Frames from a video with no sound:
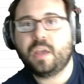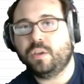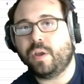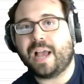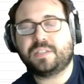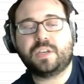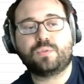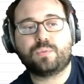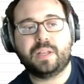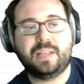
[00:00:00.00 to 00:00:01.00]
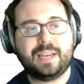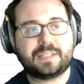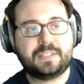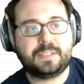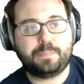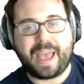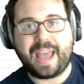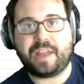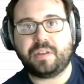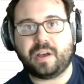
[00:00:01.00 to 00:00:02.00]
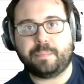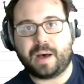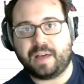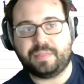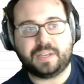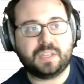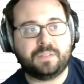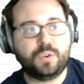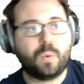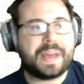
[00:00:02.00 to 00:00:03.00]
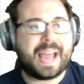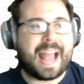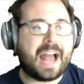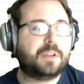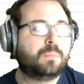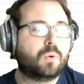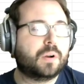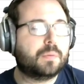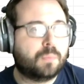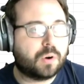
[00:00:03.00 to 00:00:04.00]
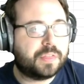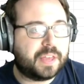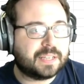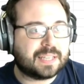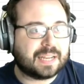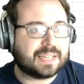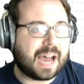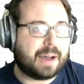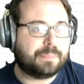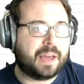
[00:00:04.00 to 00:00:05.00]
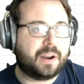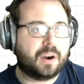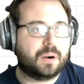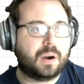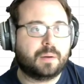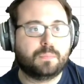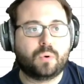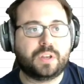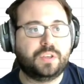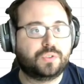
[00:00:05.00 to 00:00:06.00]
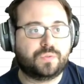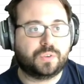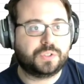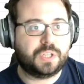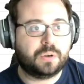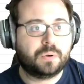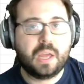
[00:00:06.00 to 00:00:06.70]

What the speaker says: You guys can really expand upon this. If you want to add more things on top that are more useful to you,